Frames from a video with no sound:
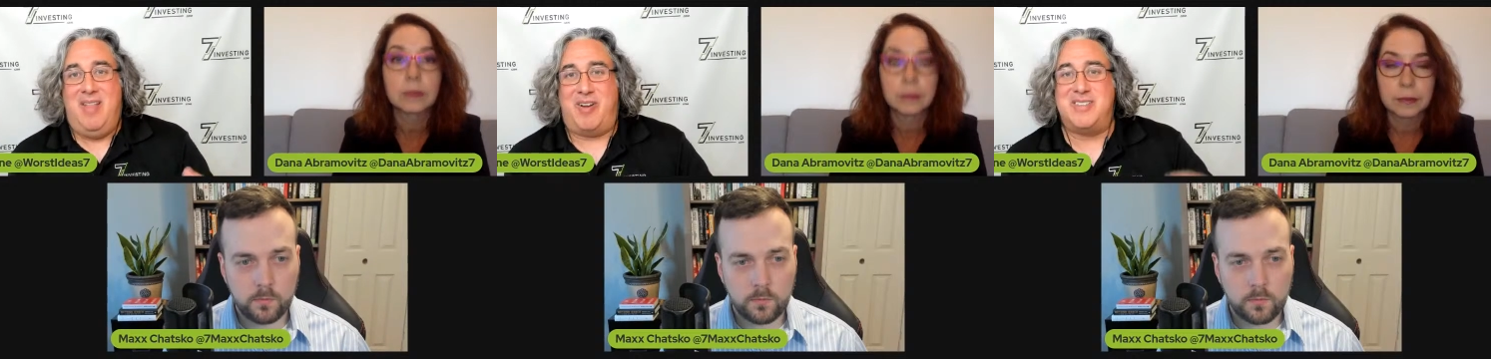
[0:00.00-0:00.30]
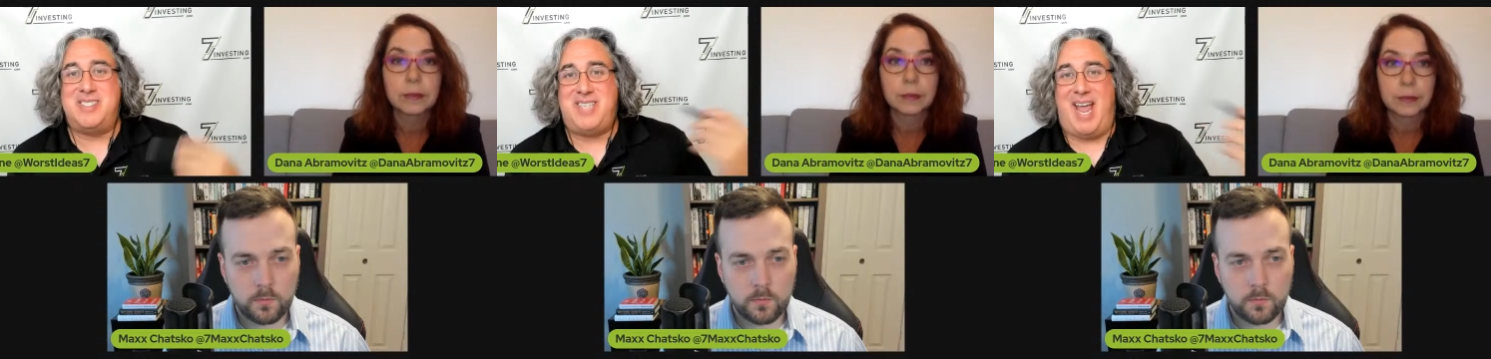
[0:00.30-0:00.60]
Speaker 1: their
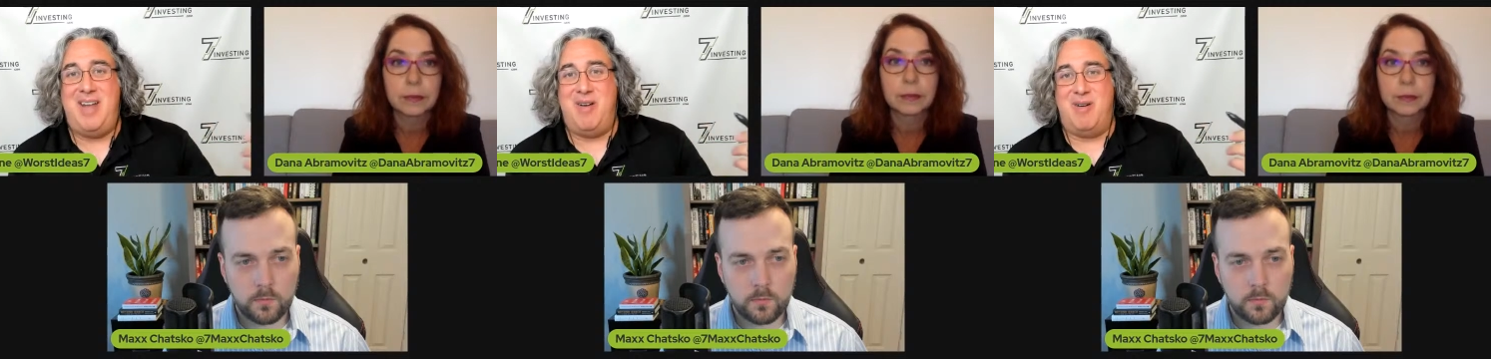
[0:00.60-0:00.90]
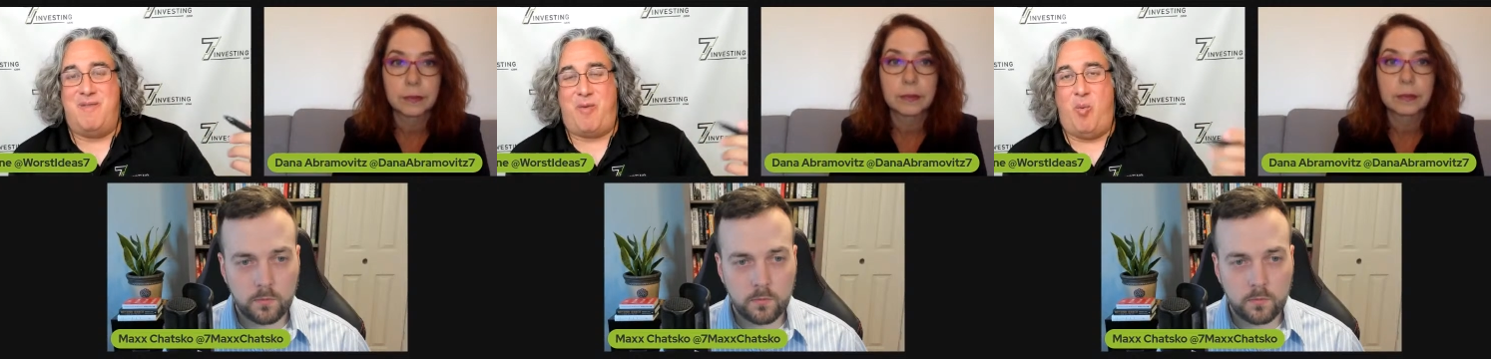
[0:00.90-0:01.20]

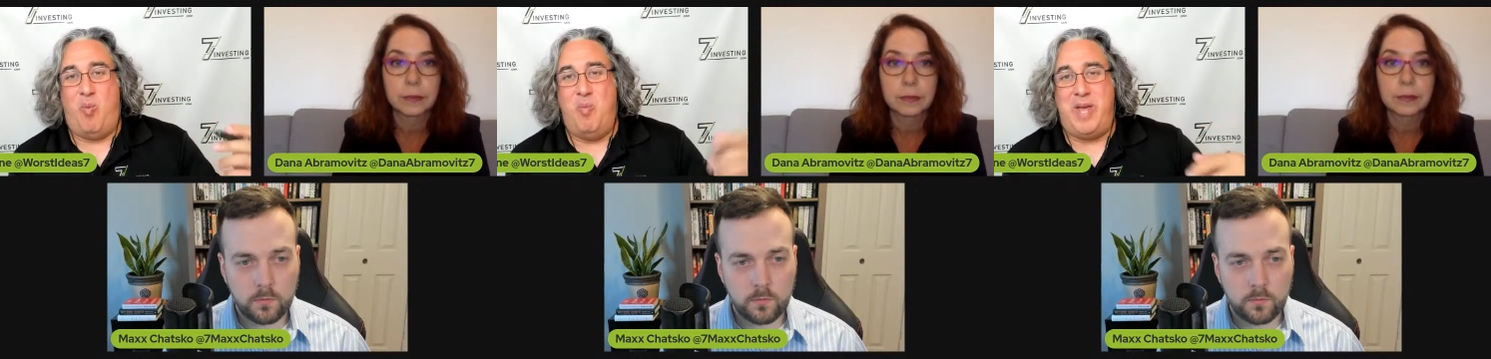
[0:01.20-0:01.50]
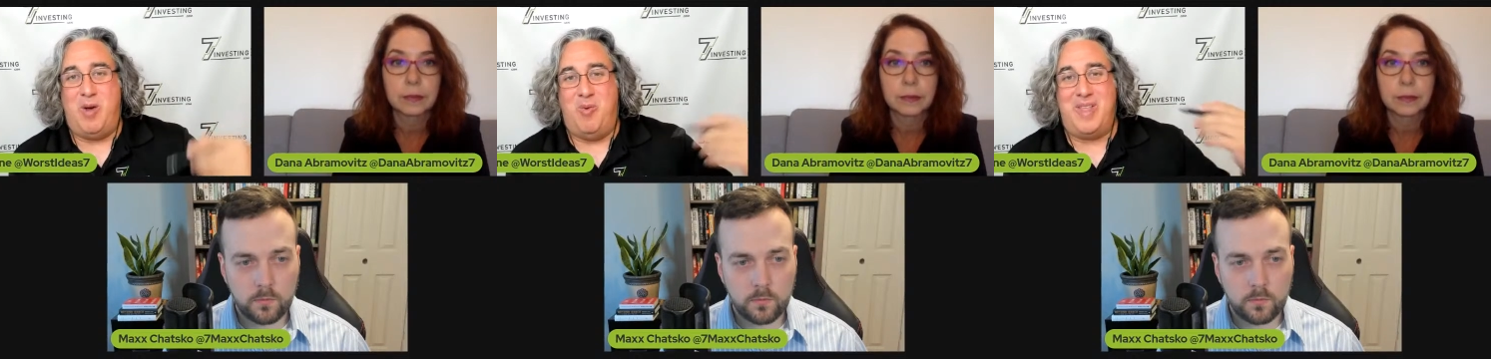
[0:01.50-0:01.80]
standard for
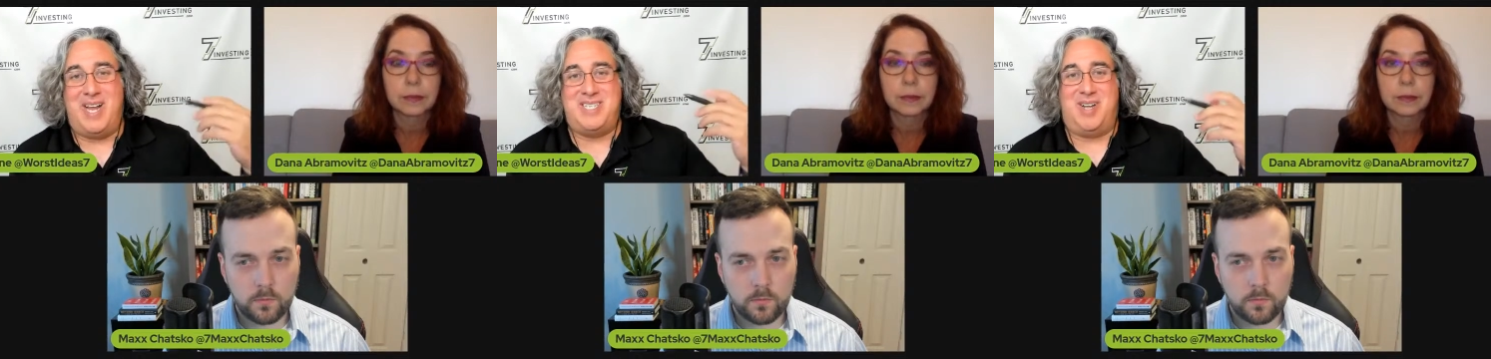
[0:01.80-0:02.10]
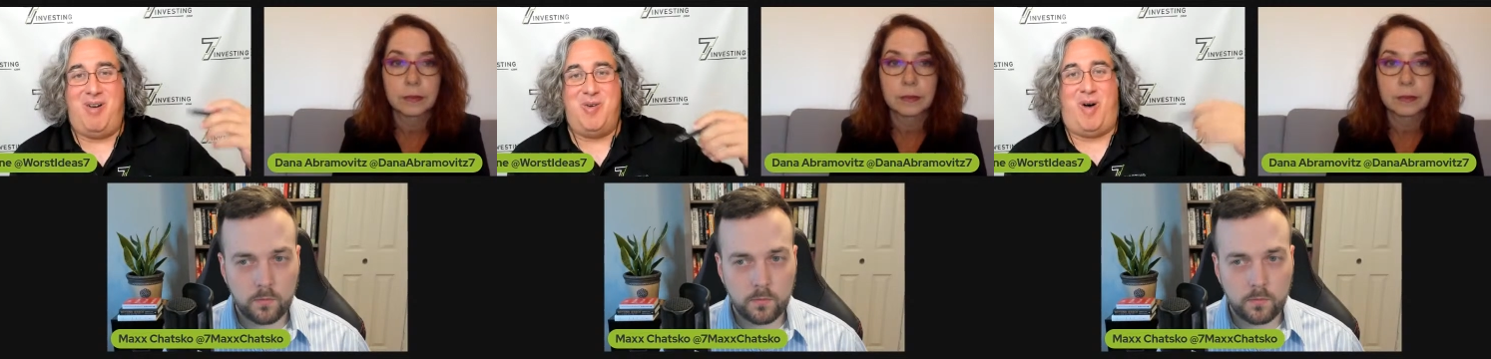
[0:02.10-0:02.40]
being willing to
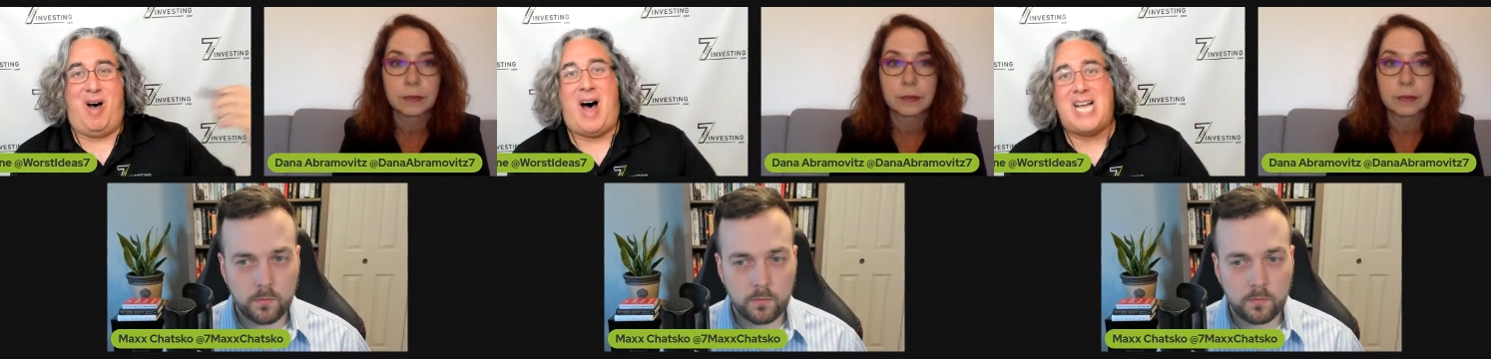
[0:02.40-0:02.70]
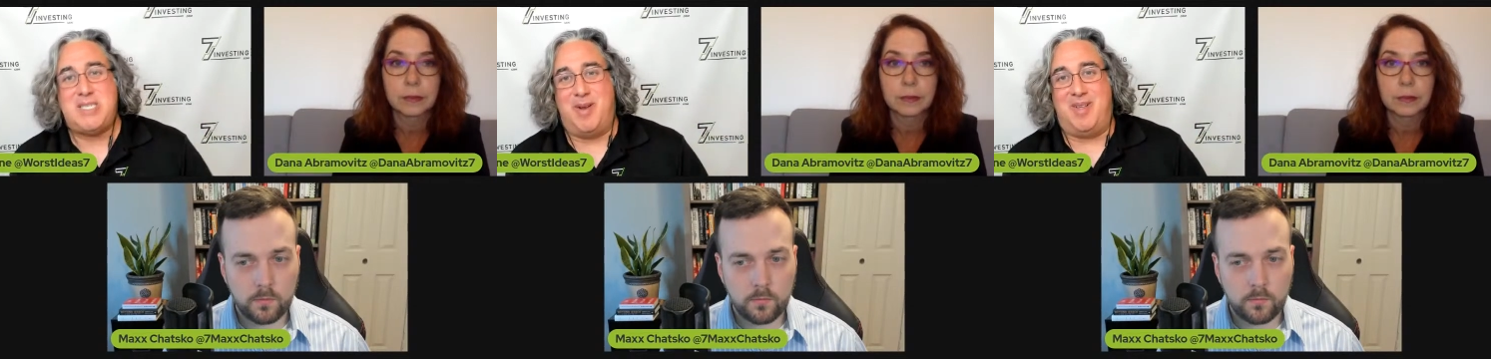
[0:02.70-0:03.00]
go to a
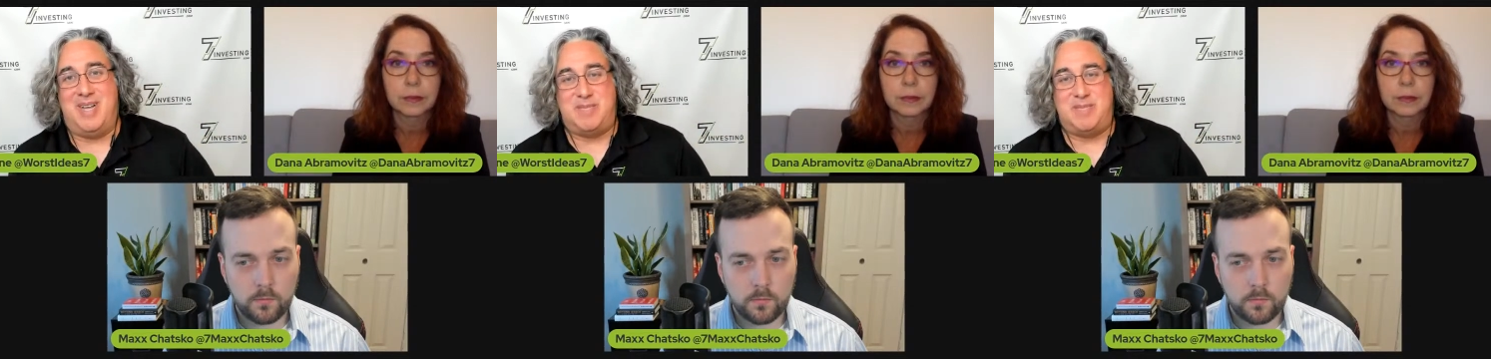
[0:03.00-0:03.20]
hospital